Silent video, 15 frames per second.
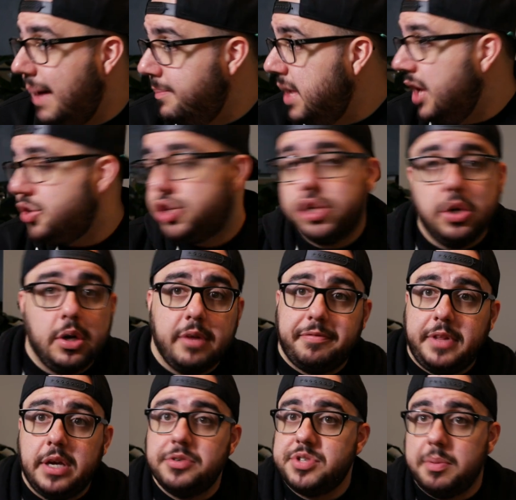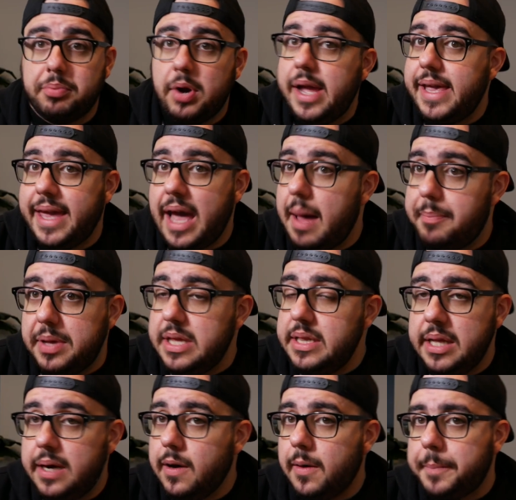I'm not sure if there's a bright cap
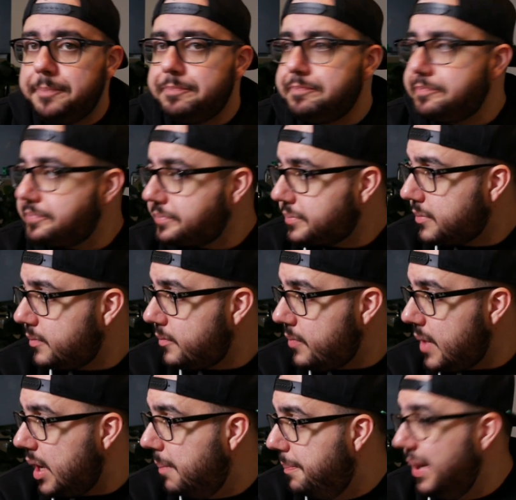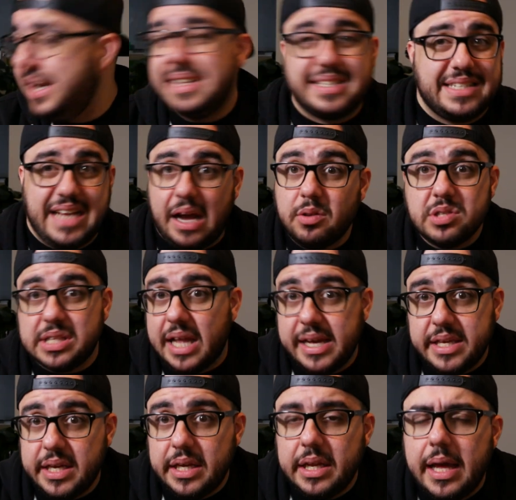in there but it sounds
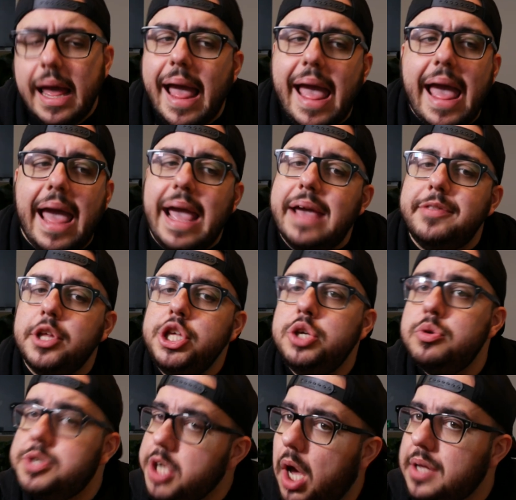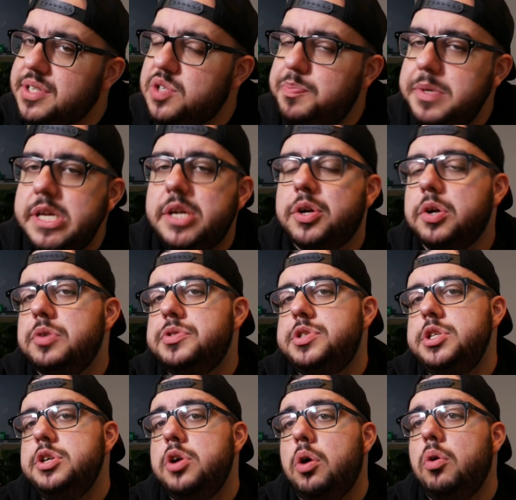like it. And the Utah
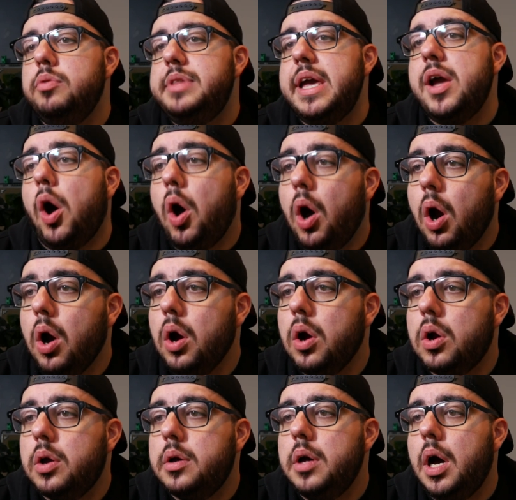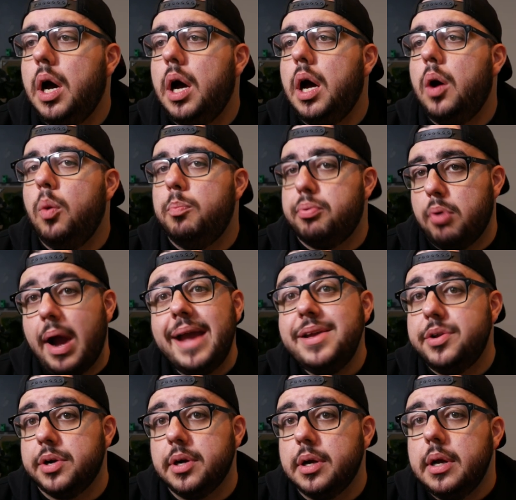speakers, you know, they are uh,
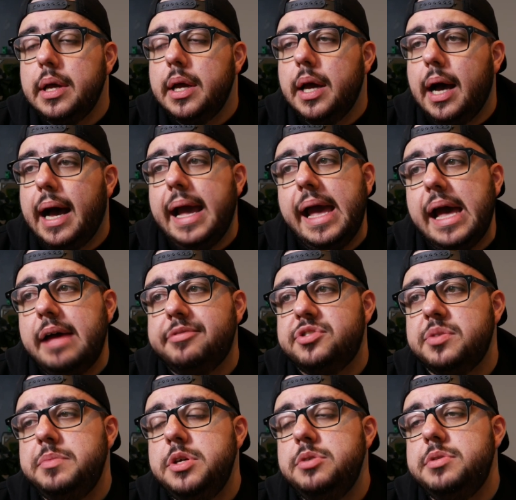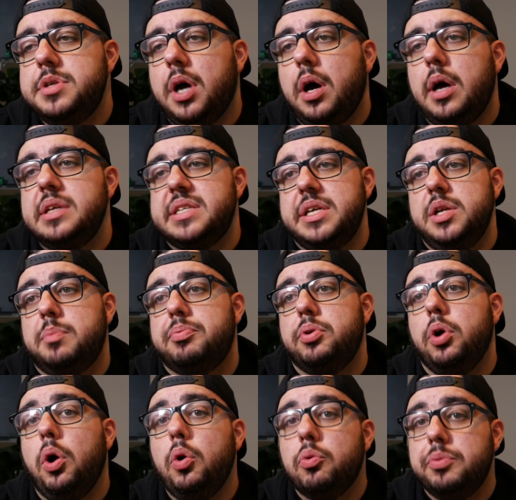brighter. I have some Utahs in a
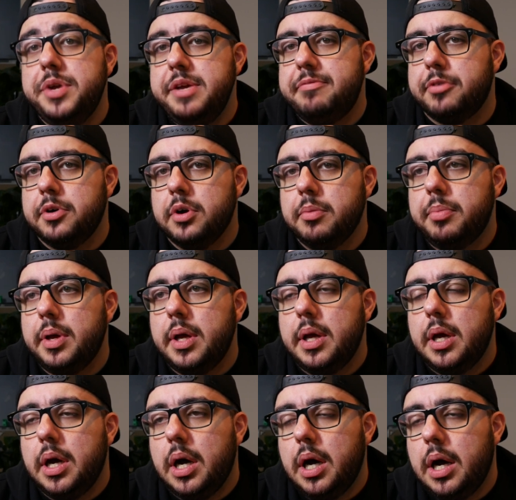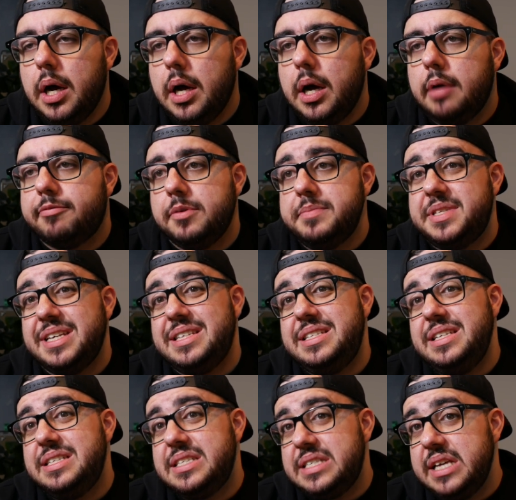pro reverb uh, from
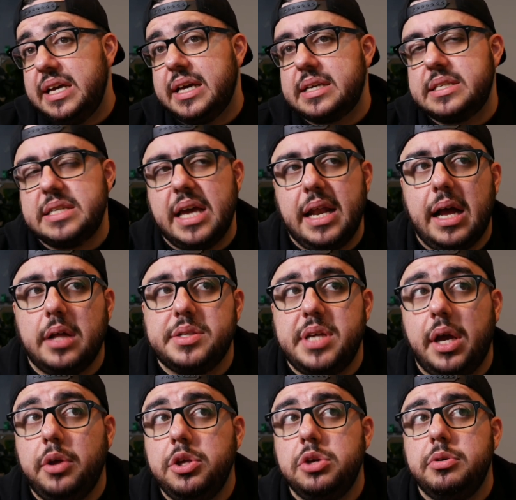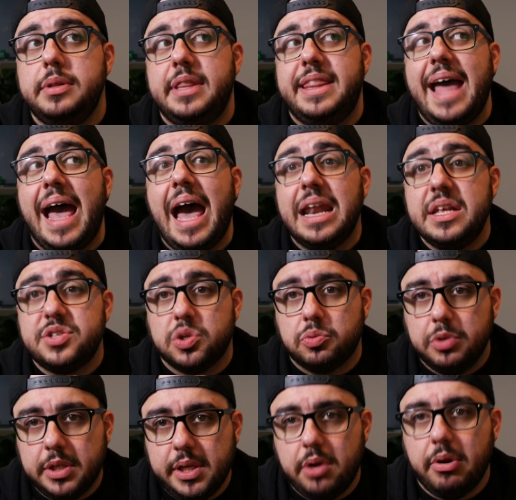66, and I'll tell you, that is a
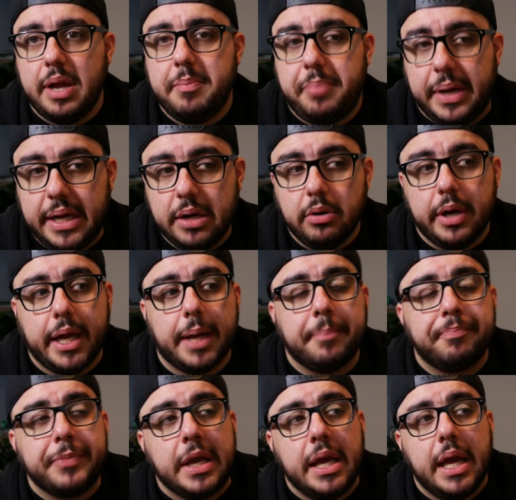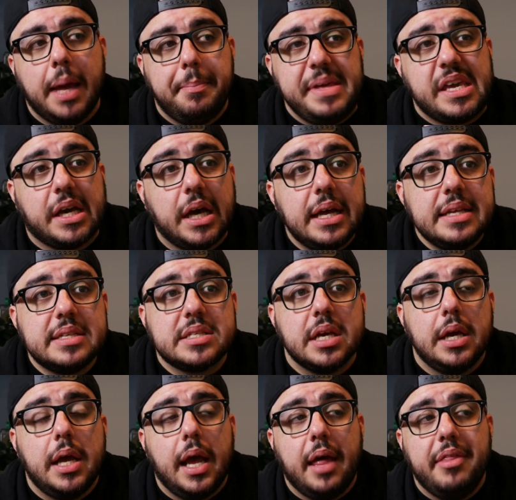really great pairing
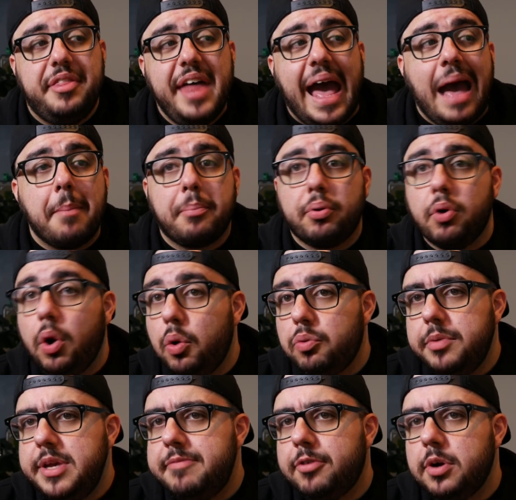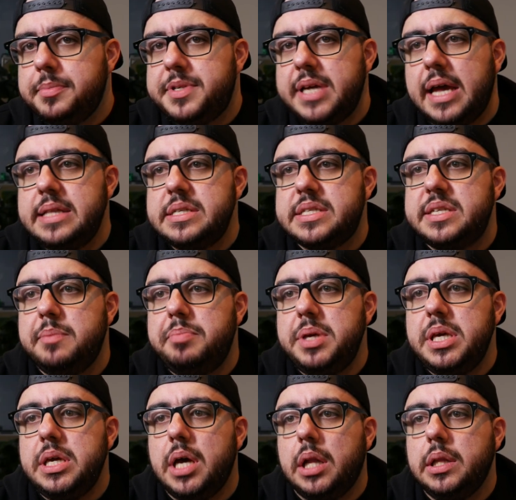because that pro reverb tends to
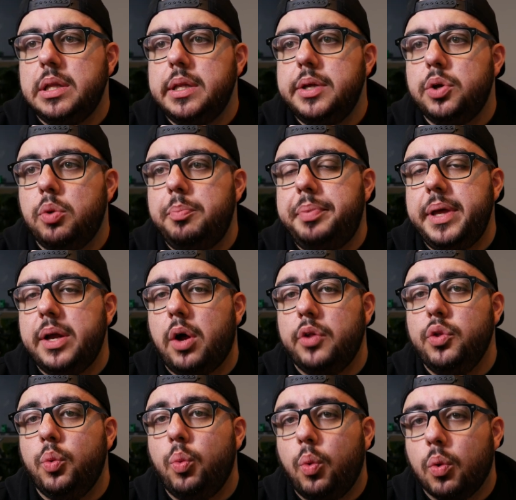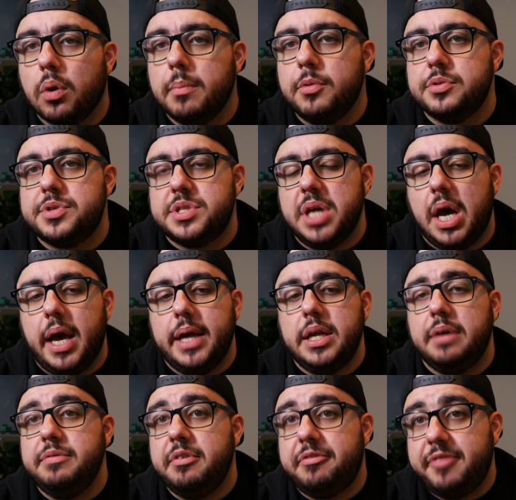be a little bit on the warmer side
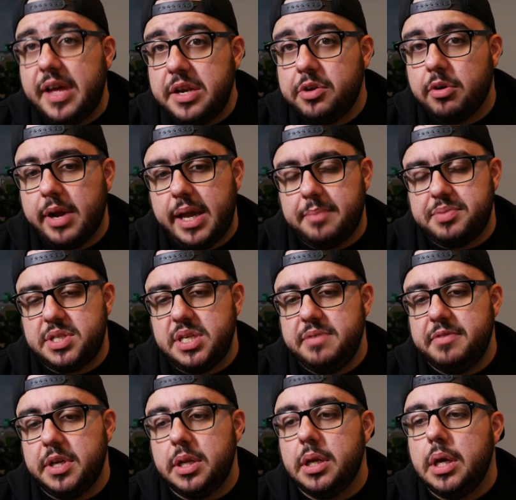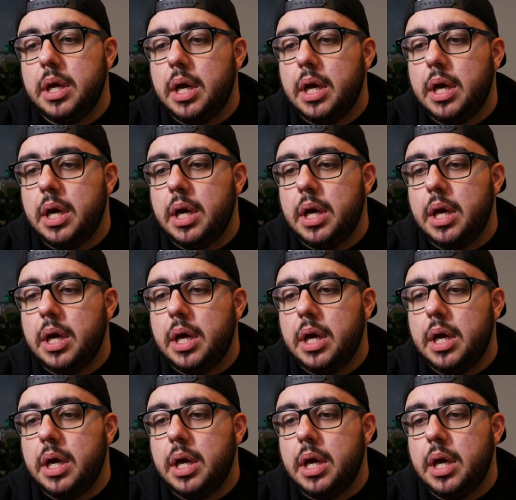of the Fender amps even.